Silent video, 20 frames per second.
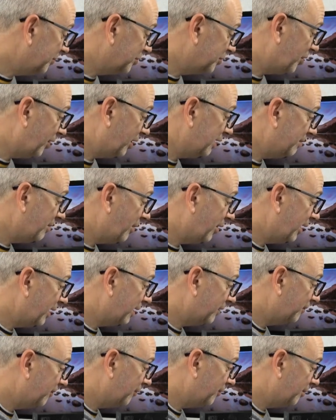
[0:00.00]
tiny mic
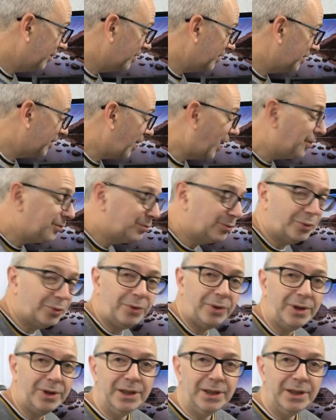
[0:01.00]
from Tonor.